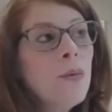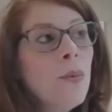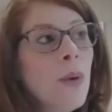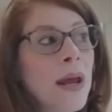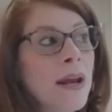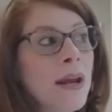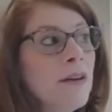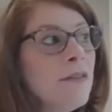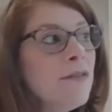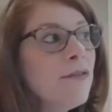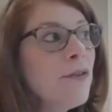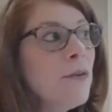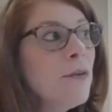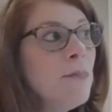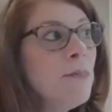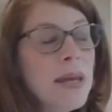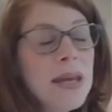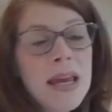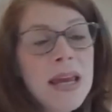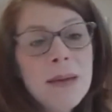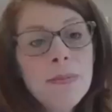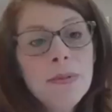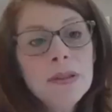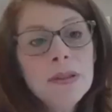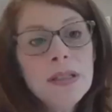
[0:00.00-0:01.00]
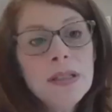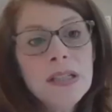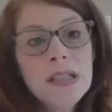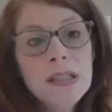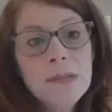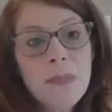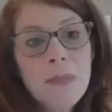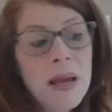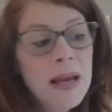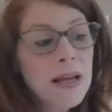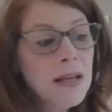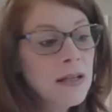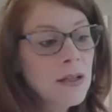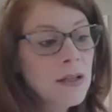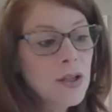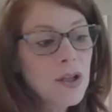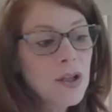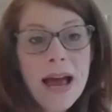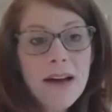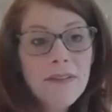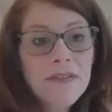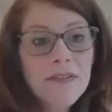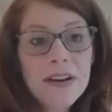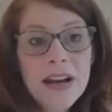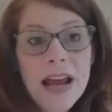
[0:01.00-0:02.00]
went from being able to spend
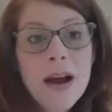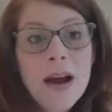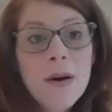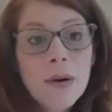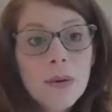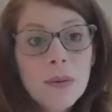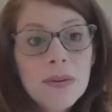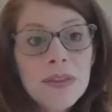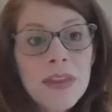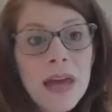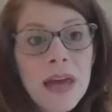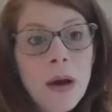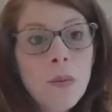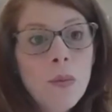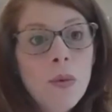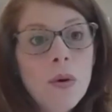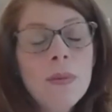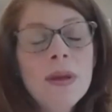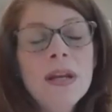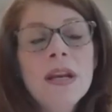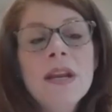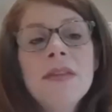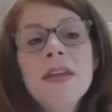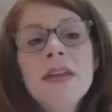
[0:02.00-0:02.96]
half an hour with that woman,